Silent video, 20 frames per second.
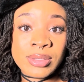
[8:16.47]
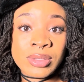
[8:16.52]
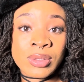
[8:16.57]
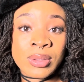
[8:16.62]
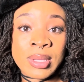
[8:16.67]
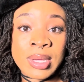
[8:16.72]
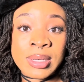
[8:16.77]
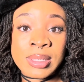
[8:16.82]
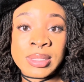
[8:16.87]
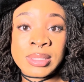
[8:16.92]
So
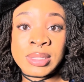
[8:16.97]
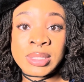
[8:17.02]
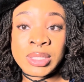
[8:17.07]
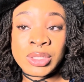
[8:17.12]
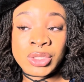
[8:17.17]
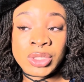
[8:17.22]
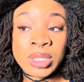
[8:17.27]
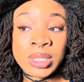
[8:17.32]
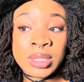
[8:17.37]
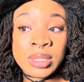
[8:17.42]
that
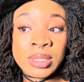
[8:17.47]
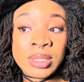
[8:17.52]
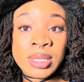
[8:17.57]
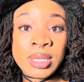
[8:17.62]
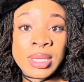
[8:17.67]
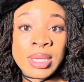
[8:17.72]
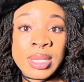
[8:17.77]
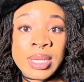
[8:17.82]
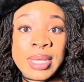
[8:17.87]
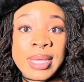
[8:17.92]
decision
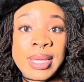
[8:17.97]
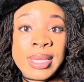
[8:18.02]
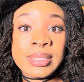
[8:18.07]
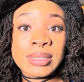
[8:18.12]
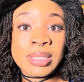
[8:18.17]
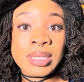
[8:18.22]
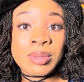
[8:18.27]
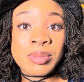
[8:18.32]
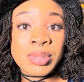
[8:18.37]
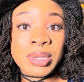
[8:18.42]

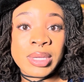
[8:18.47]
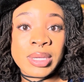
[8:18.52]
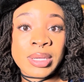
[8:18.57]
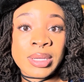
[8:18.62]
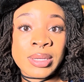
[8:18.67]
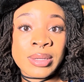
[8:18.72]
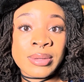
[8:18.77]
is going to be